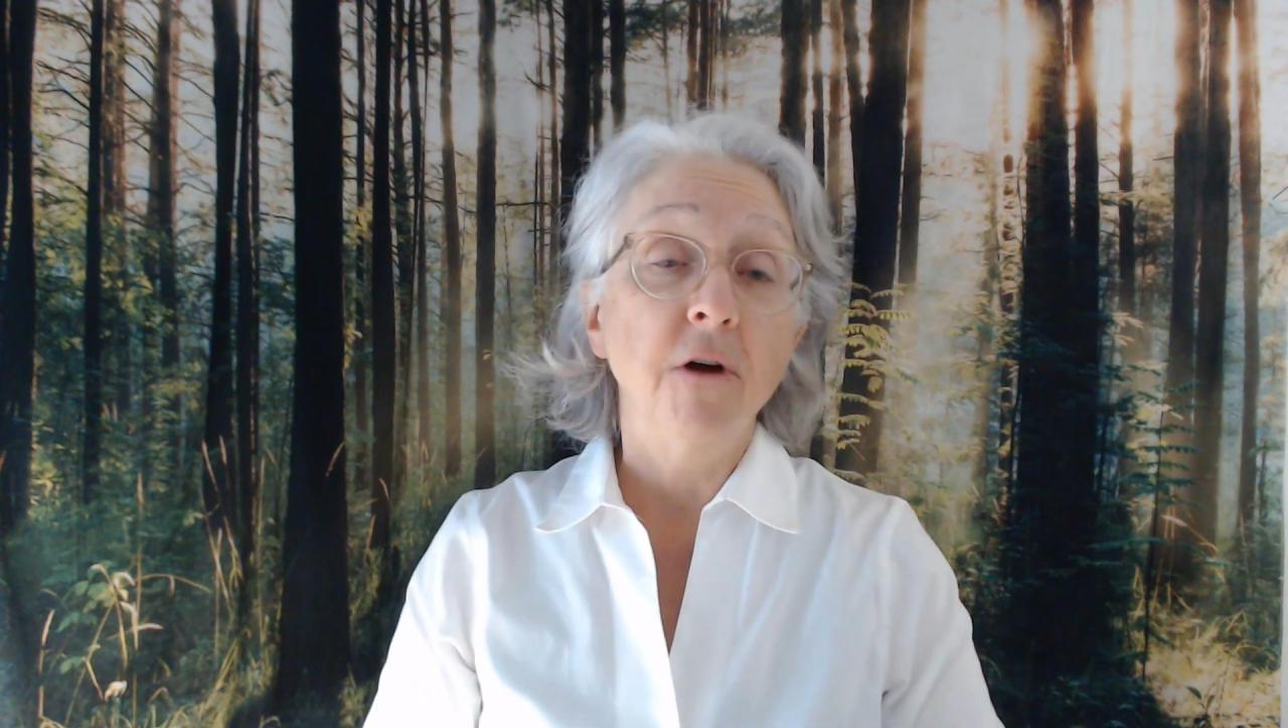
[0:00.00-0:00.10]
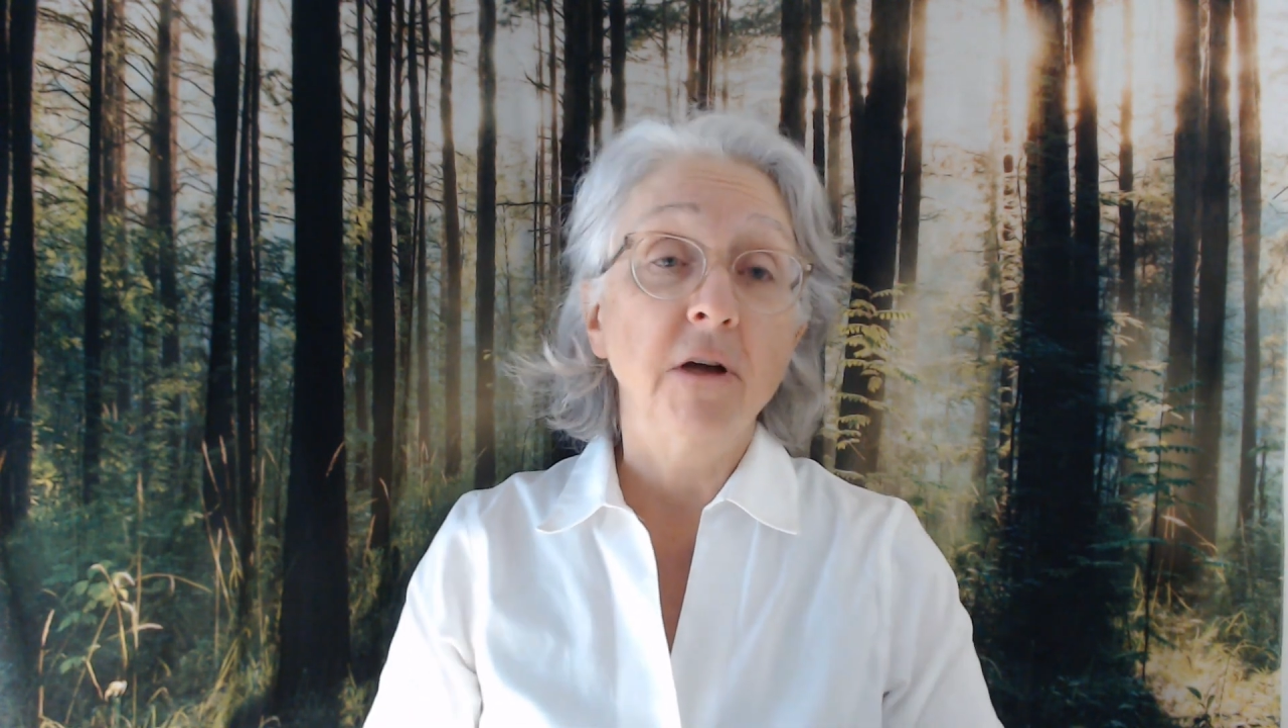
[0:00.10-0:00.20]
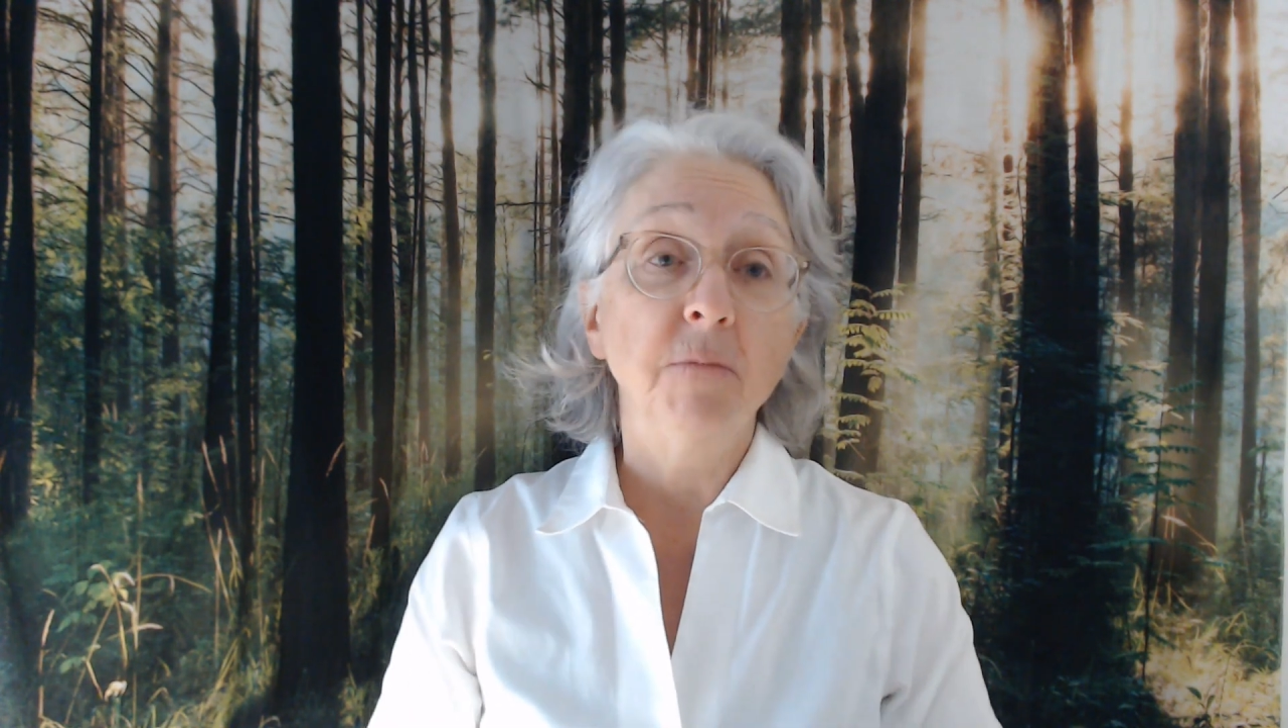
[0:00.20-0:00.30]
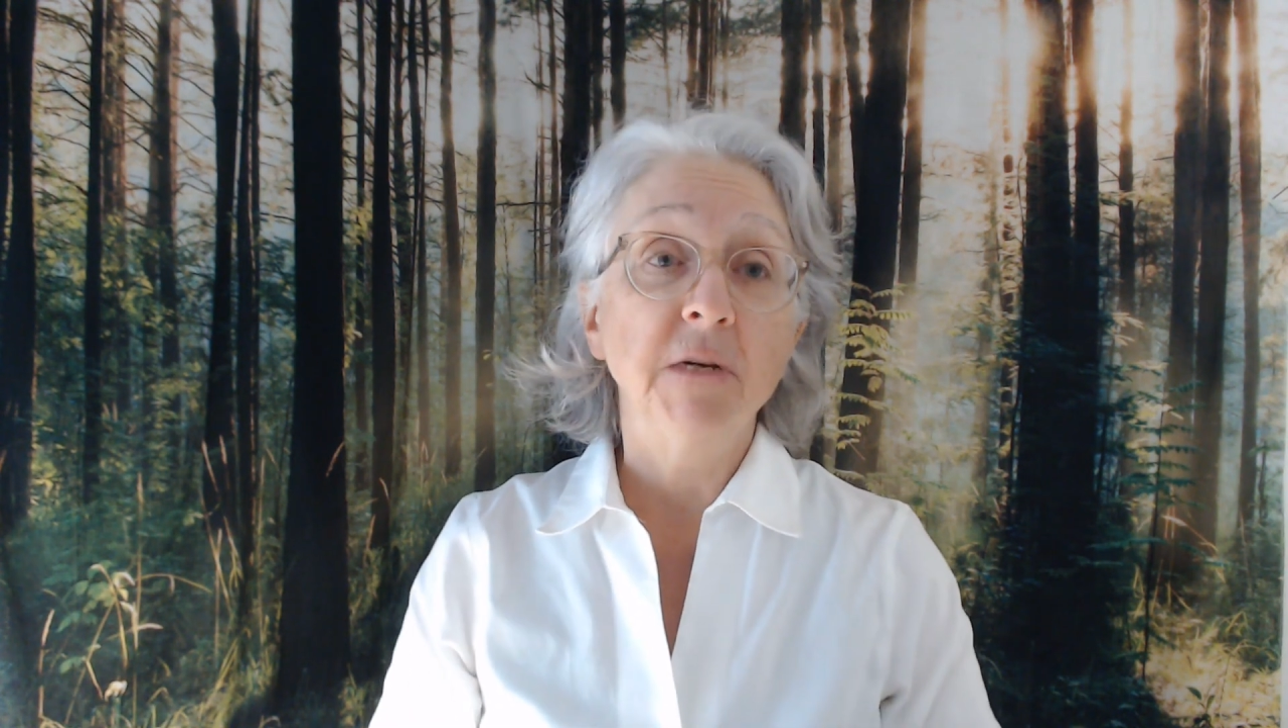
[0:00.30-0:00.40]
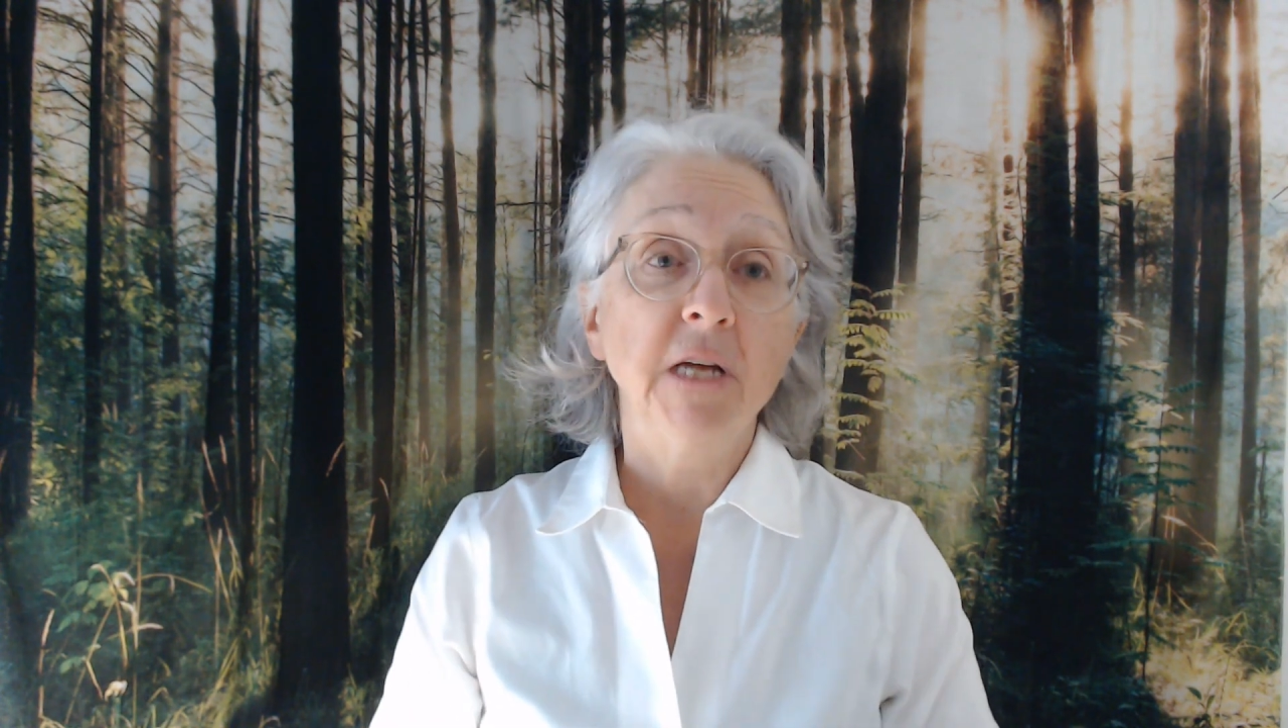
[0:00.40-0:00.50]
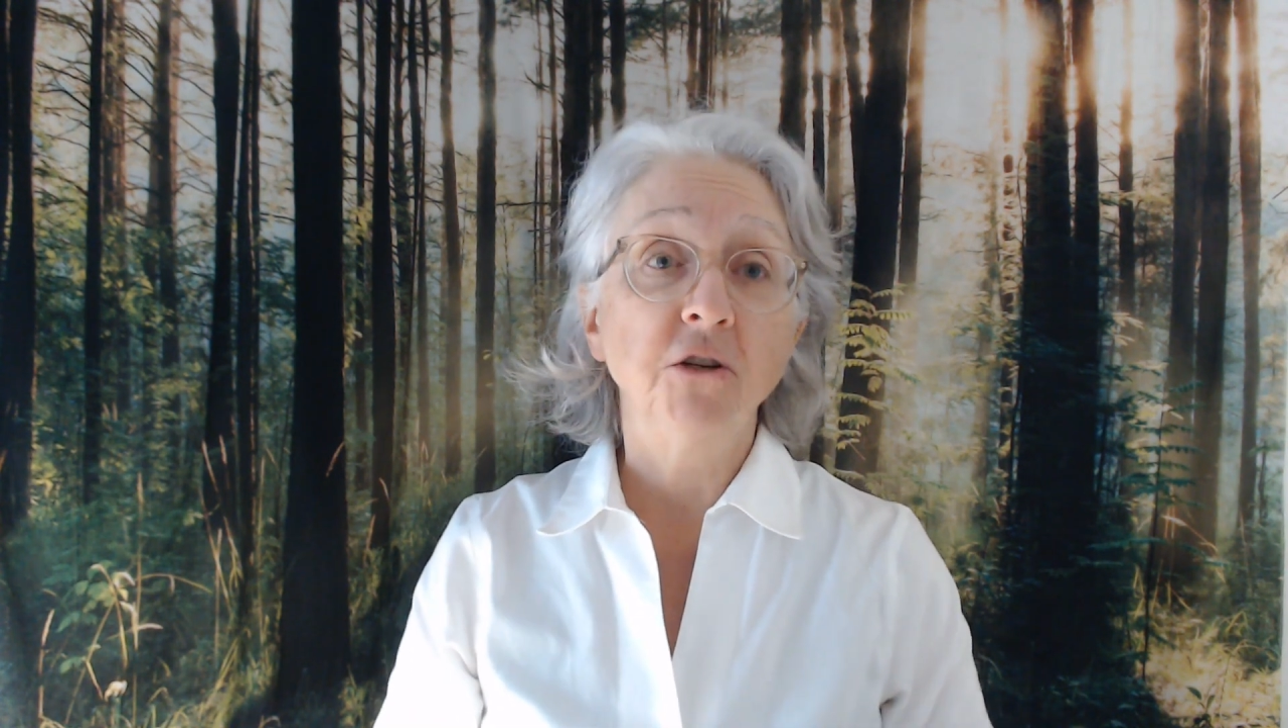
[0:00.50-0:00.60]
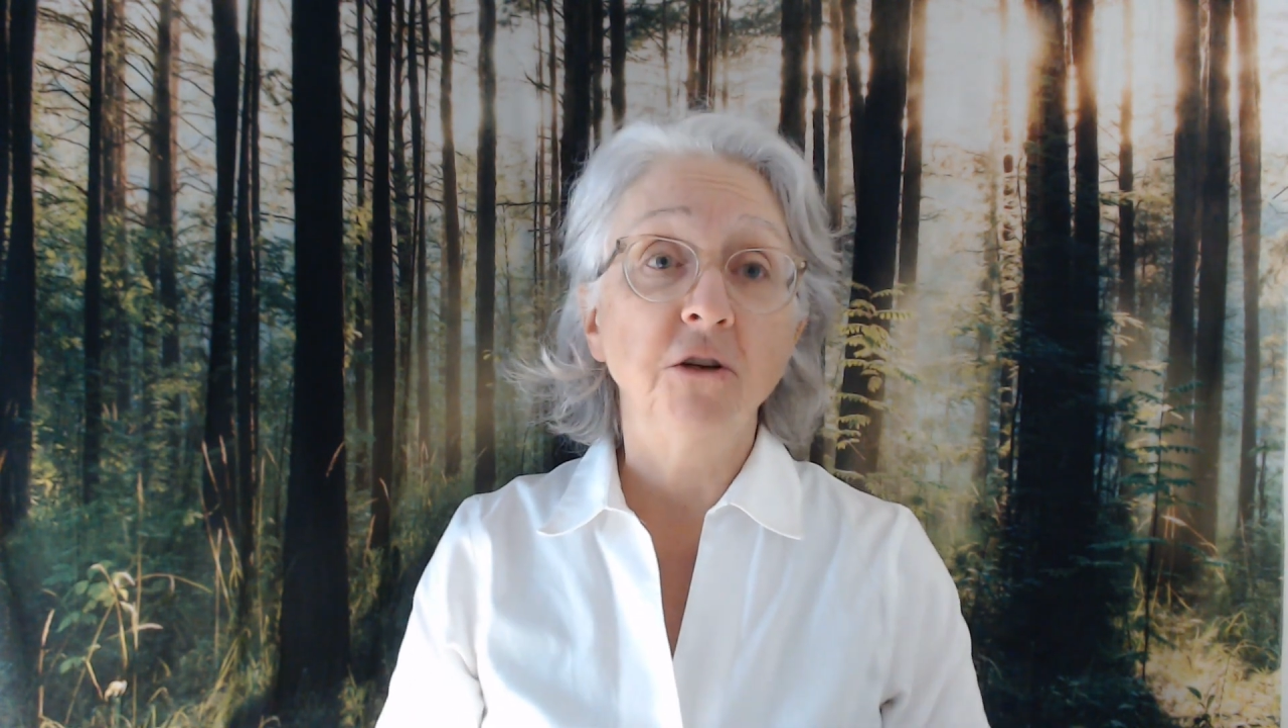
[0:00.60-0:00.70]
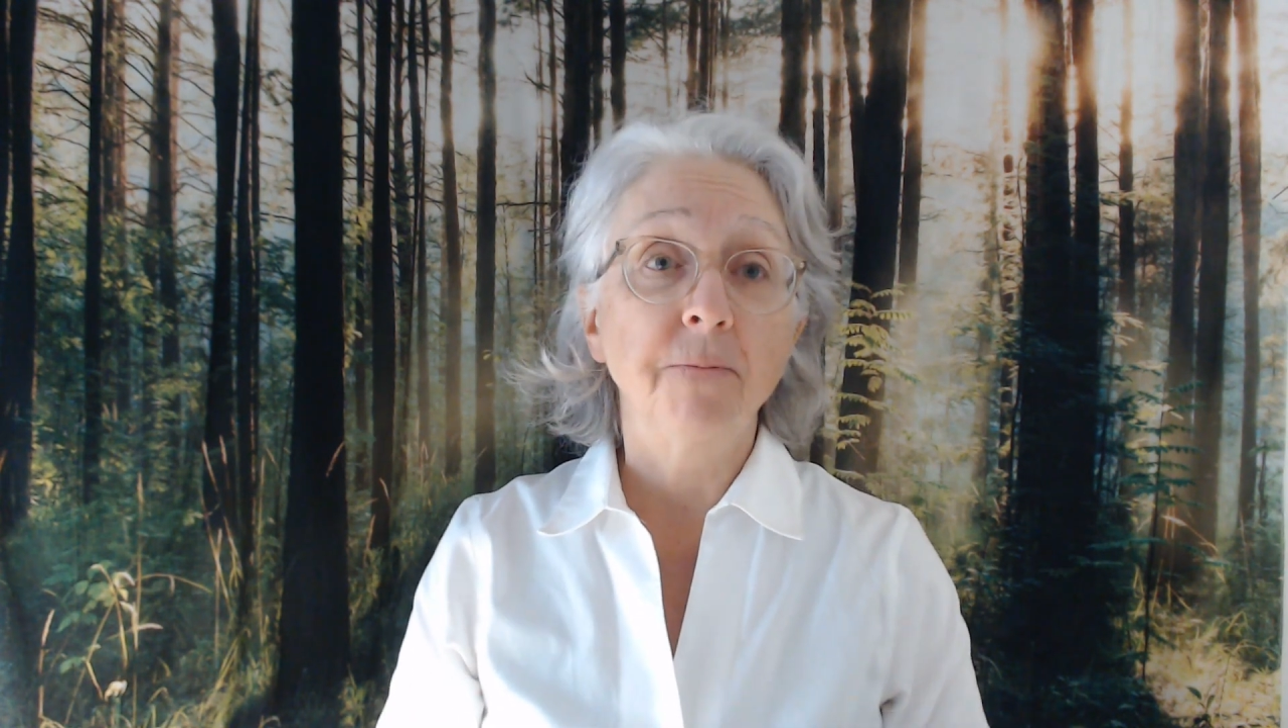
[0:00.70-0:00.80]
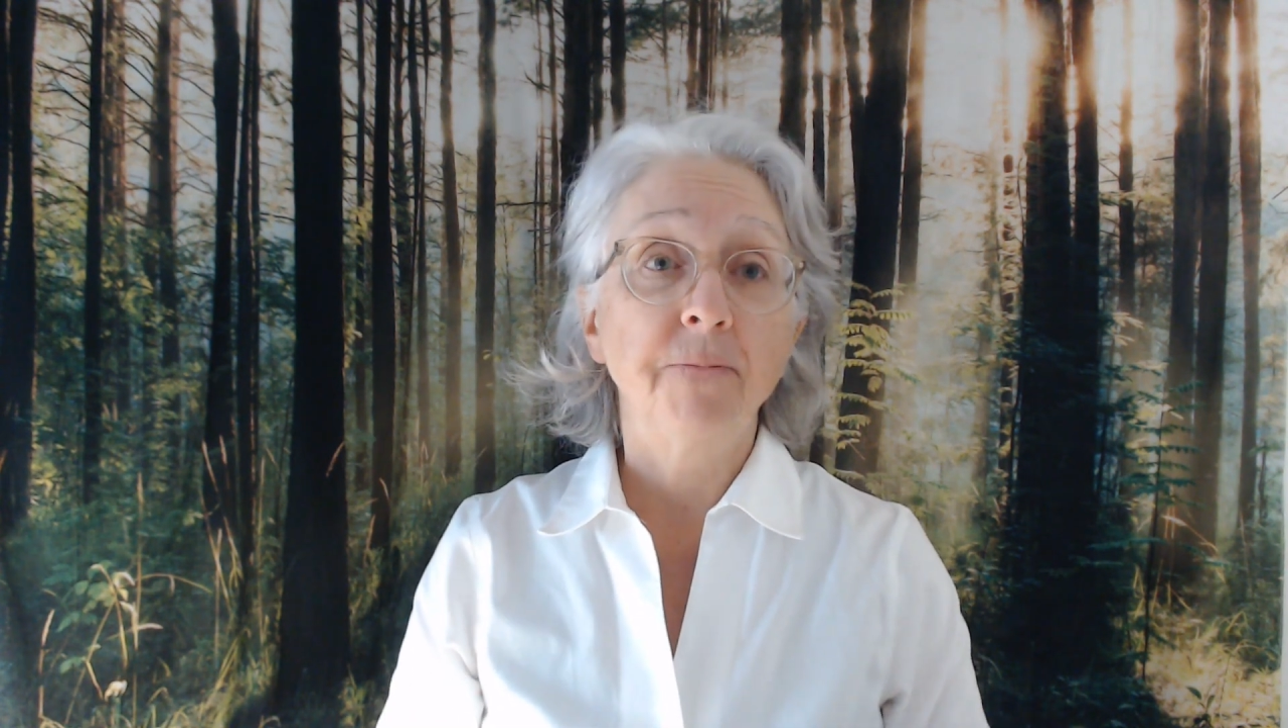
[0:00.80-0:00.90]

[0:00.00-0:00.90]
documentation.